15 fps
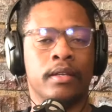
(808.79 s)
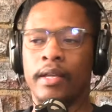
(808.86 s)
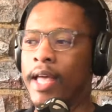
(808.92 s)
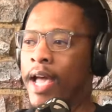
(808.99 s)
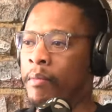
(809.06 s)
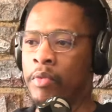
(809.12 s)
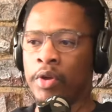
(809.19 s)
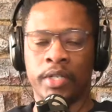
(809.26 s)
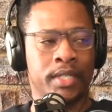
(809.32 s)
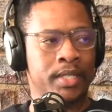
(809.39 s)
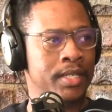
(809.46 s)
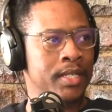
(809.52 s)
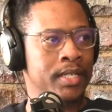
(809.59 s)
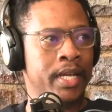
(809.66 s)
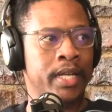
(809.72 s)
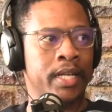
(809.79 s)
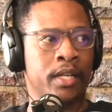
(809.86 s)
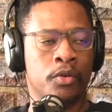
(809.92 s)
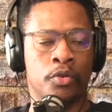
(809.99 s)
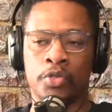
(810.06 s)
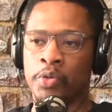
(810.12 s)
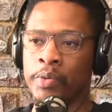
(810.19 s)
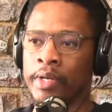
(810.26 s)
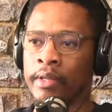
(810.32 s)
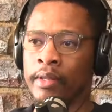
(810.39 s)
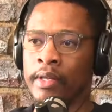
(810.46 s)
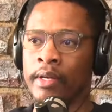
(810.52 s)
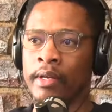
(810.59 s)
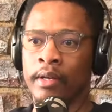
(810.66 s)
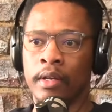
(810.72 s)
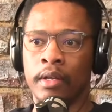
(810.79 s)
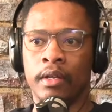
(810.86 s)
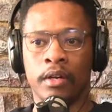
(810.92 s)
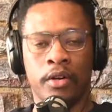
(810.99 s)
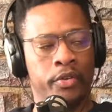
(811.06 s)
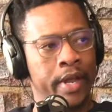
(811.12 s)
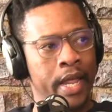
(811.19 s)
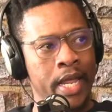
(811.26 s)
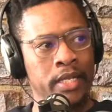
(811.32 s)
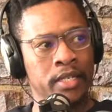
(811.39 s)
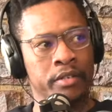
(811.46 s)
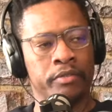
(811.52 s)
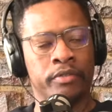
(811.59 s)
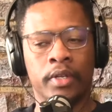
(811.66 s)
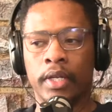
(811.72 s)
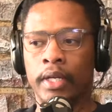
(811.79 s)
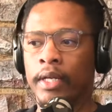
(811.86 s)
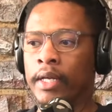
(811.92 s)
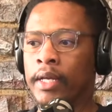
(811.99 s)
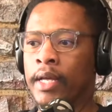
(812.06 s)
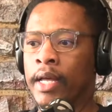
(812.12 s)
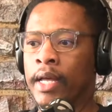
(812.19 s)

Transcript: Yeah. I'm not just designing or mm. doing the creative. Yeah.